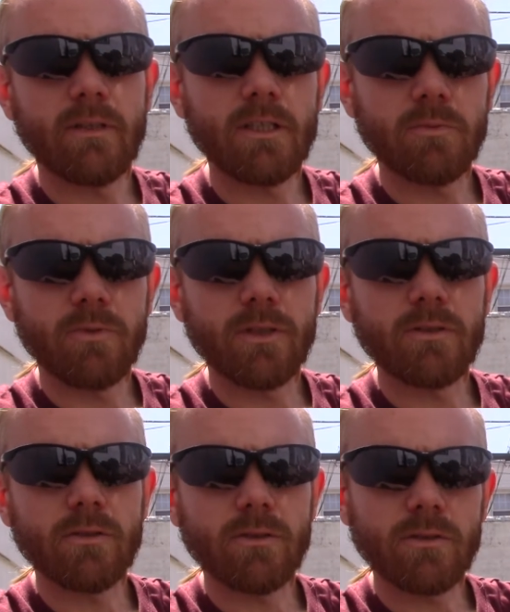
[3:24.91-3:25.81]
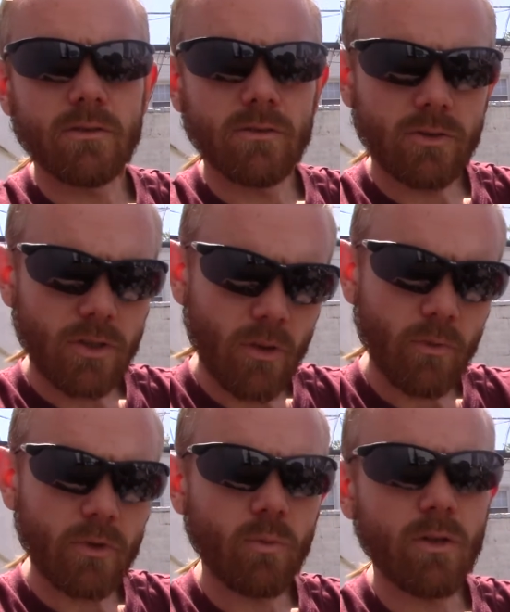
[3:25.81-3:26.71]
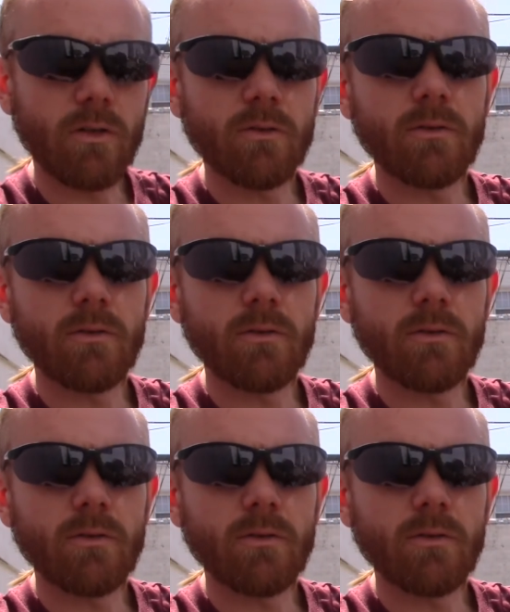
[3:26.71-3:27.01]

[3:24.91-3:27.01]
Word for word: inspirations, share them with the world.